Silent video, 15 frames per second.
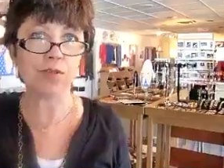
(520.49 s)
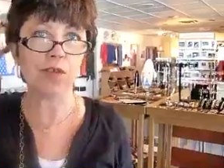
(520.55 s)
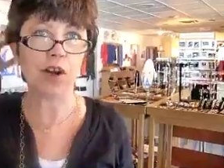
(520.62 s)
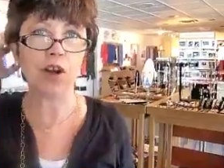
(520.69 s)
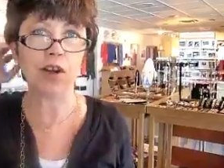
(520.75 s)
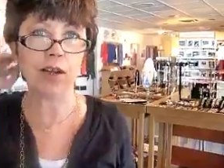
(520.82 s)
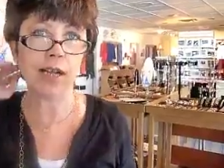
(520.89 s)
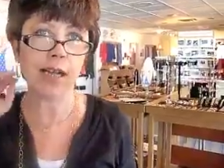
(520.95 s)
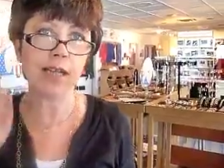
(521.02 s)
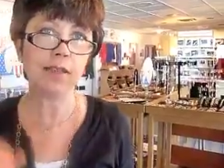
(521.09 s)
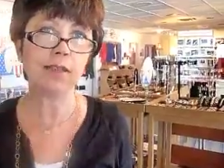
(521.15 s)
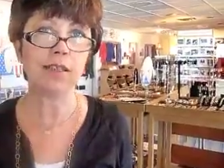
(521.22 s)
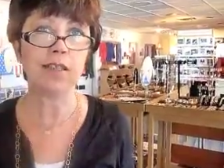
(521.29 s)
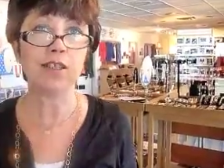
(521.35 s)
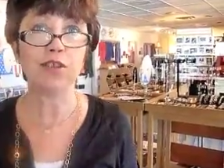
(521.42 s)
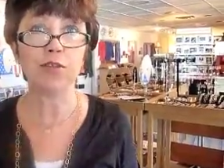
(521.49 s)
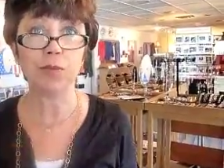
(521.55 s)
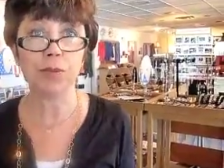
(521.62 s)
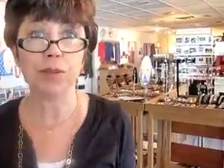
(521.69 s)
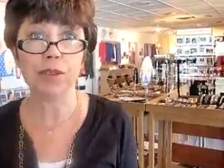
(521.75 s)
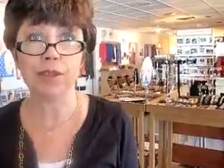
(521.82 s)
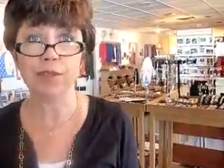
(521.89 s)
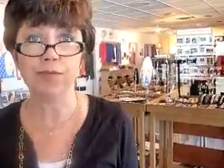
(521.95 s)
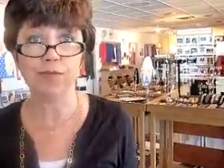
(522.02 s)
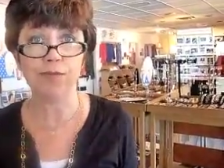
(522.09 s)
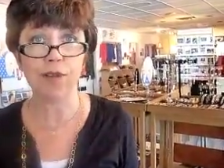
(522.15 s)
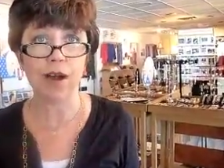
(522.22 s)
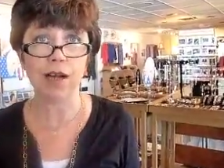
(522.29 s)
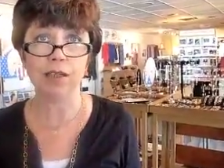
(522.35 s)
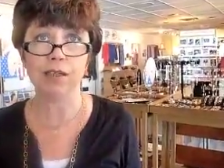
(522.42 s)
for hurricanes because it's really fun